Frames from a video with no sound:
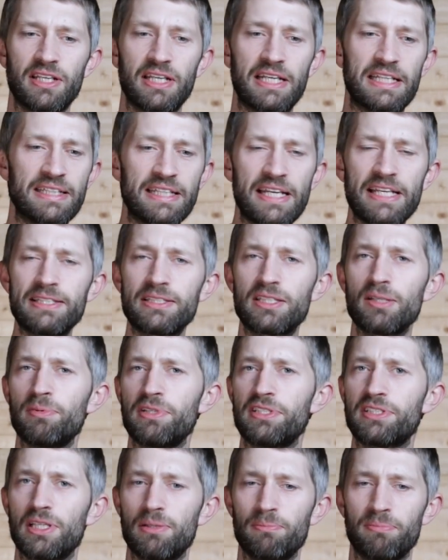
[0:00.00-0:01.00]
It needs to
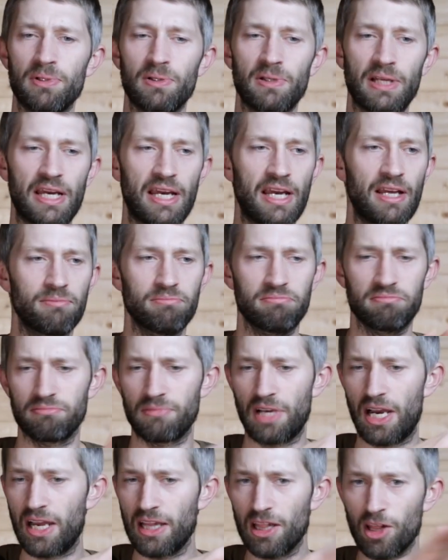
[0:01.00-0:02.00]
be simple and
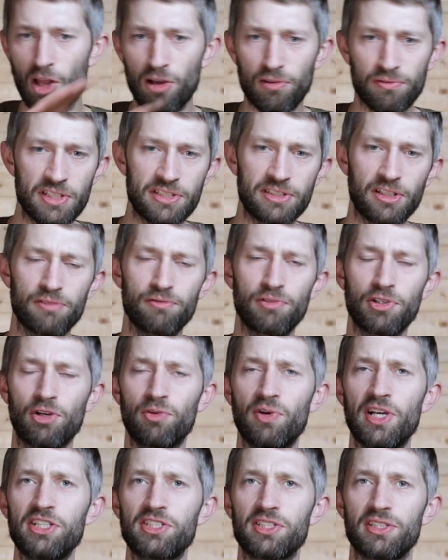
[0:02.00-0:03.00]
I love this
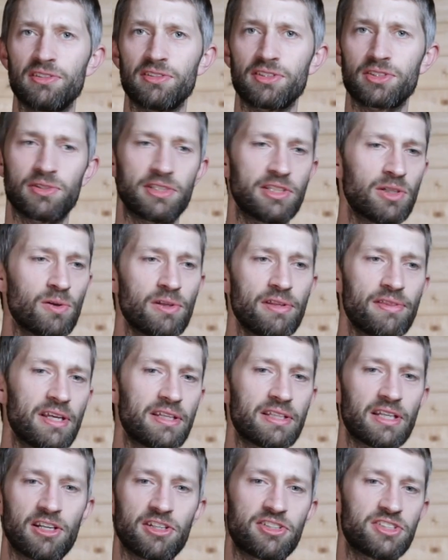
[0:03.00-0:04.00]
configuration. So the only
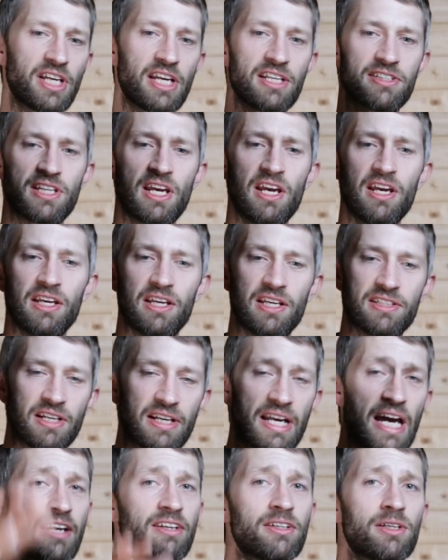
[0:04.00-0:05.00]
thing that I changed is
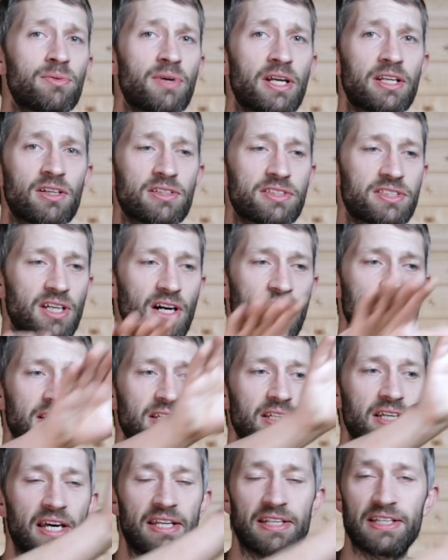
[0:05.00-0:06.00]
I added a red dot sight
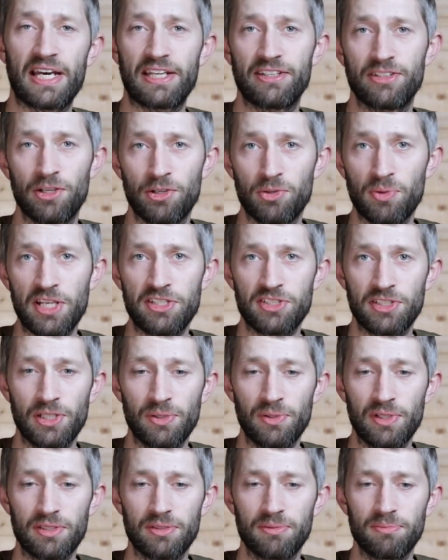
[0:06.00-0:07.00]
and I added a tracer
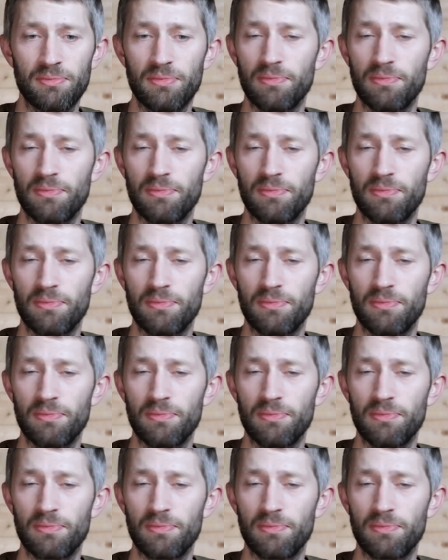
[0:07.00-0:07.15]
unit.